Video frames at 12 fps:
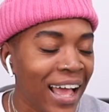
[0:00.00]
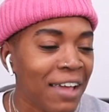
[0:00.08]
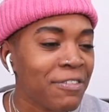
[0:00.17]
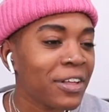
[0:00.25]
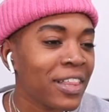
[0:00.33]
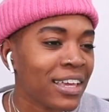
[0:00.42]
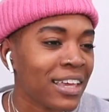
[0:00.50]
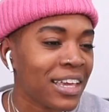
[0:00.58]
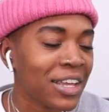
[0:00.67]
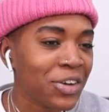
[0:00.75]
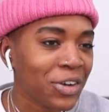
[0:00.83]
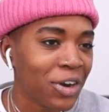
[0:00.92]
I felt like a
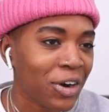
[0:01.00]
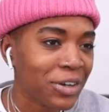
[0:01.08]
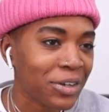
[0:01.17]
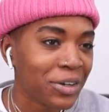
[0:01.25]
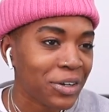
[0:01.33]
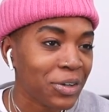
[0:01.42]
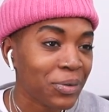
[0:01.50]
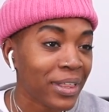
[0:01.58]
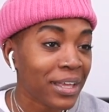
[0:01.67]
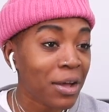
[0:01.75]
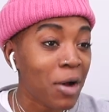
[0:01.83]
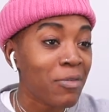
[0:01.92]
kindergartner. You were
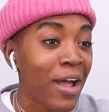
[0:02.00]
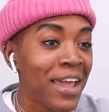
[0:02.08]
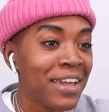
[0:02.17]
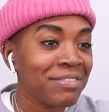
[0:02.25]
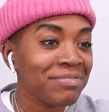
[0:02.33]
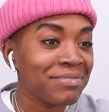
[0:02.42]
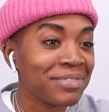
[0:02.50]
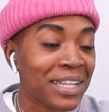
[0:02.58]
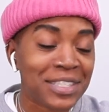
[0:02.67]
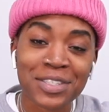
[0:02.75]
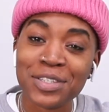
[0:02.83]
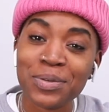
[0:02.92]
like, all right,
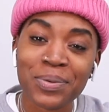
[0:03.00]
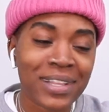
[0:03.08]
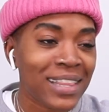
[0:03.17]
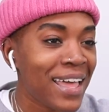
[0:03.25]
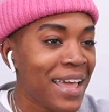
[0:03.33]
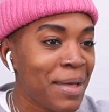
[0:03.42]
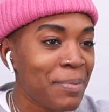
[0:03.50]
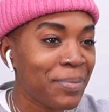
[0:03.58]
let's do a clap.